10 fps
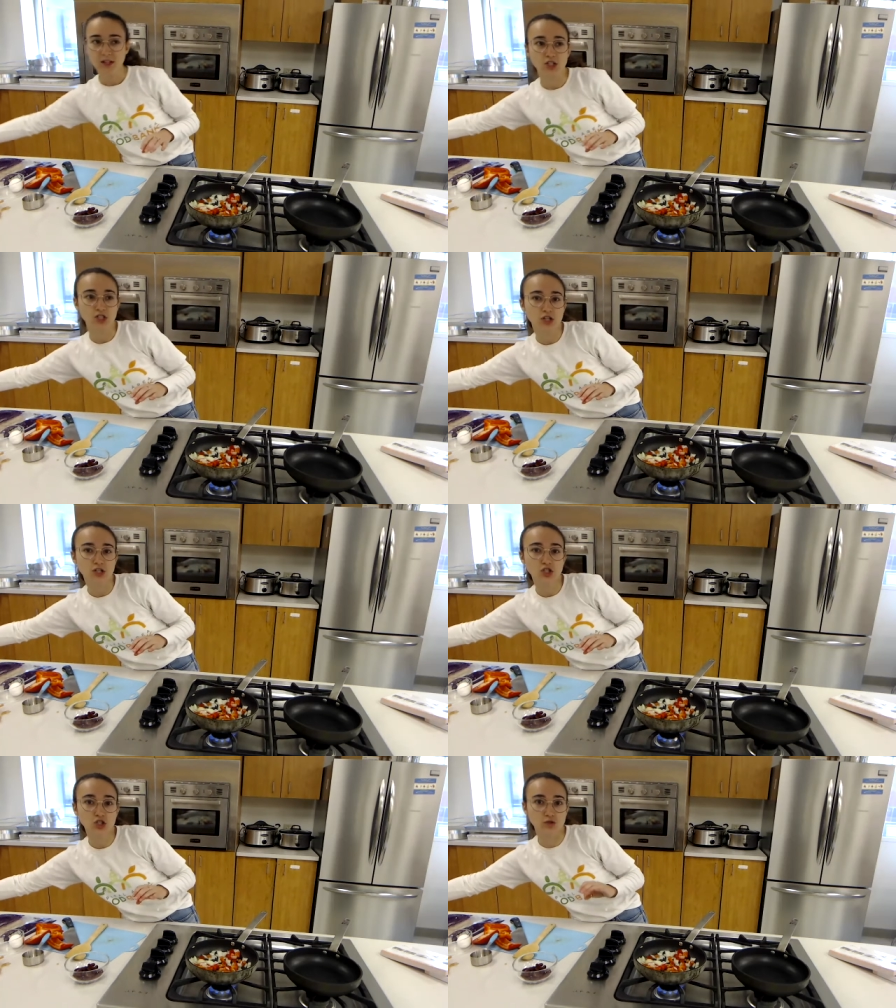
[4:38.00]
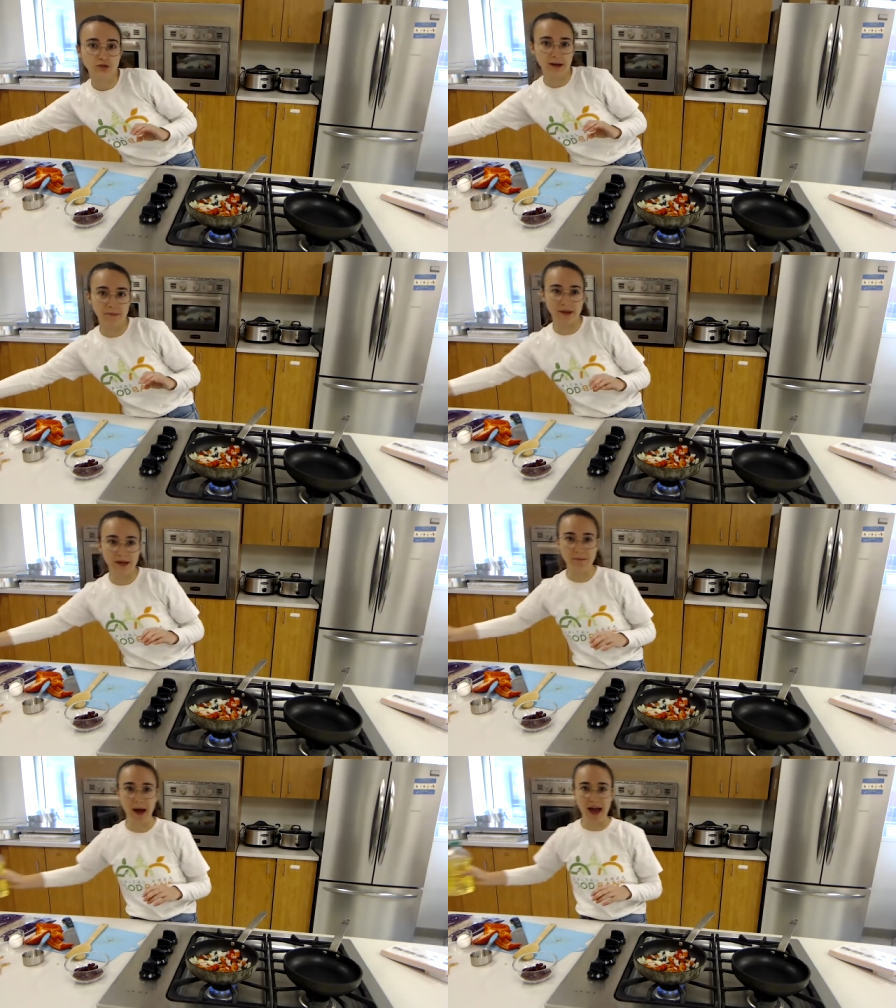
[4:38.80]
start
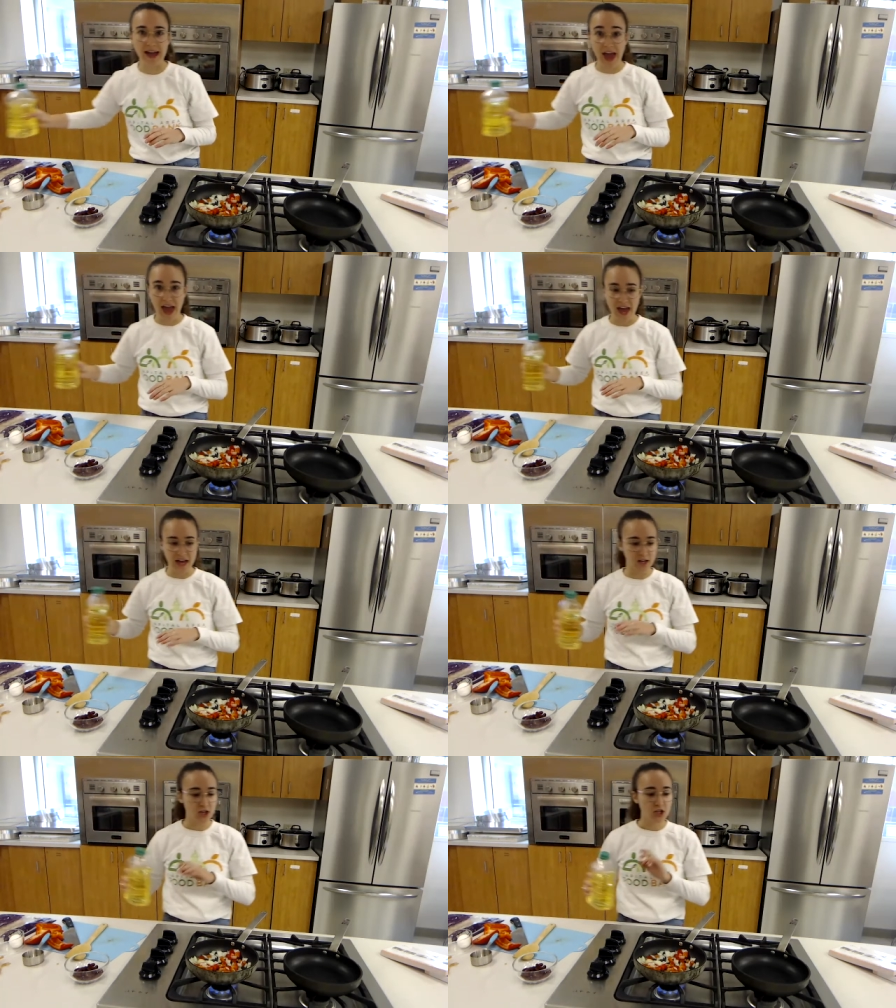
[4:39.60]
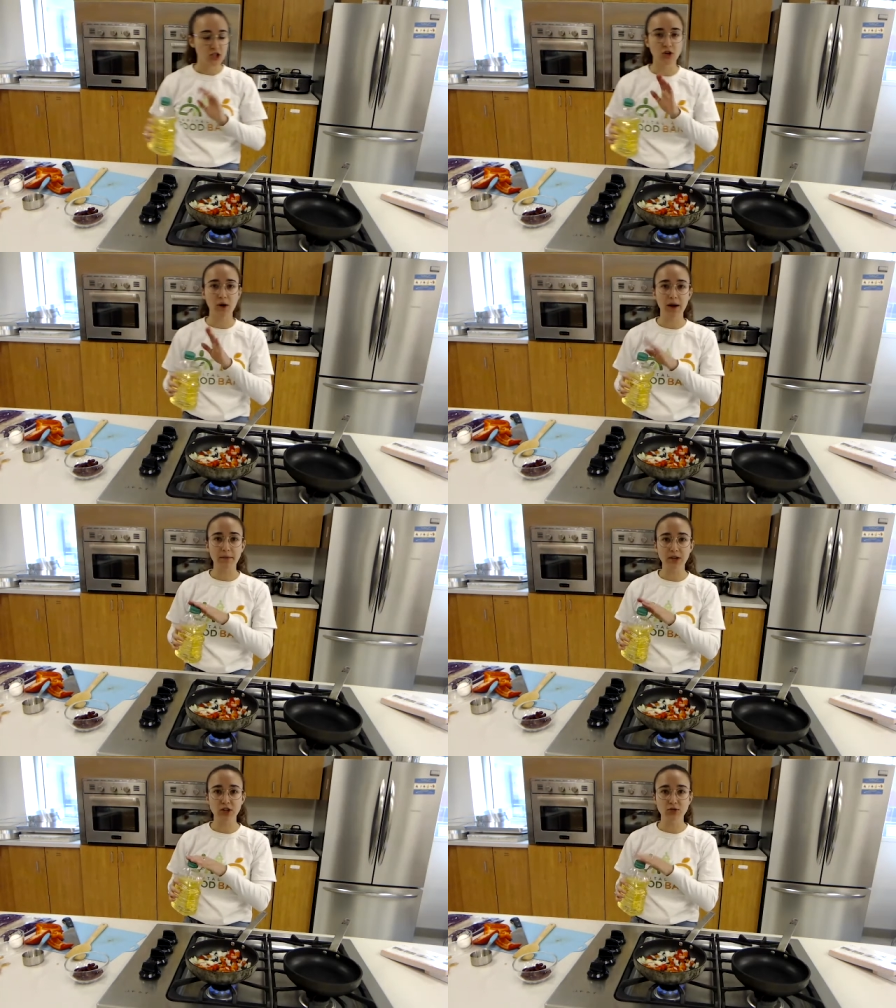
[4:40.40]
scrambling my egg. So I'm
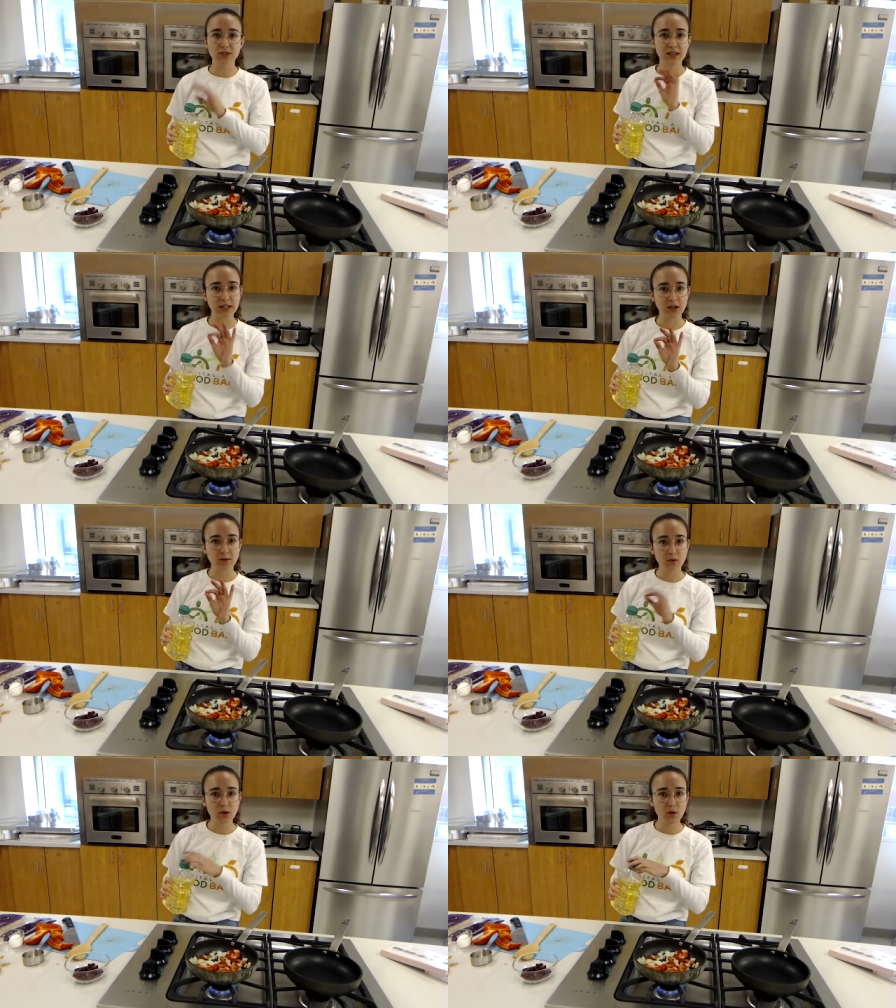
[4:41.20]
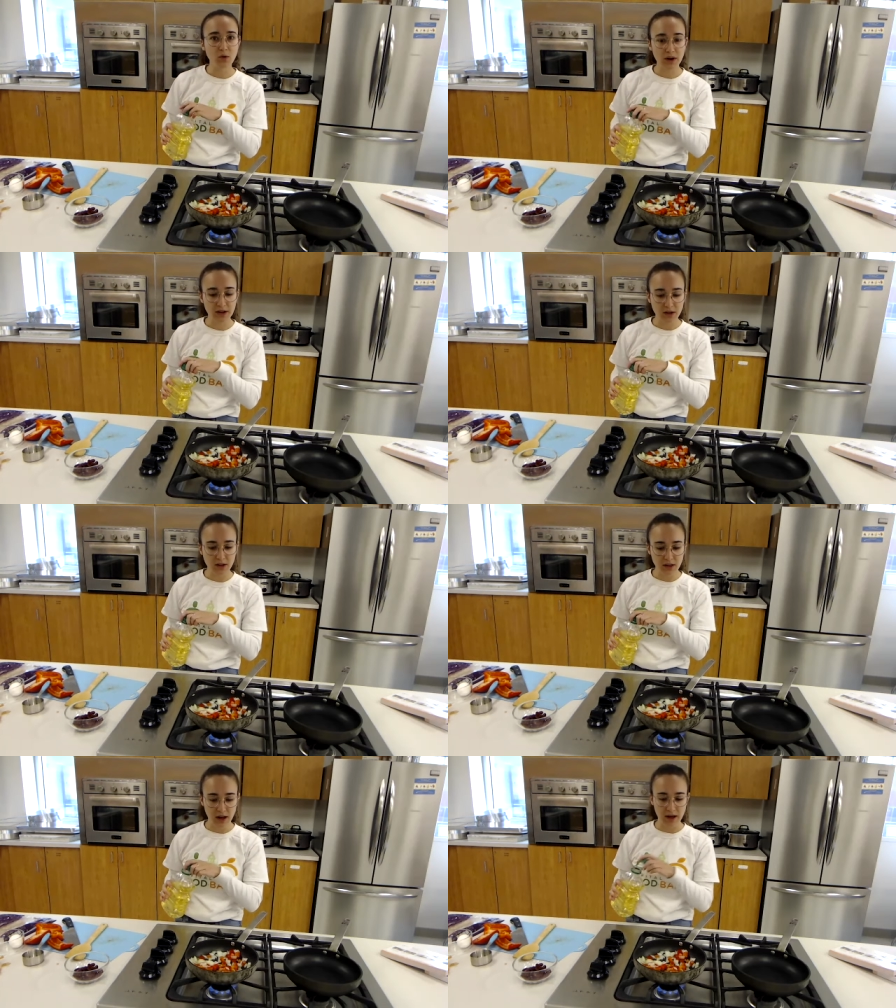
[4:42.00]
going to use a little more oil.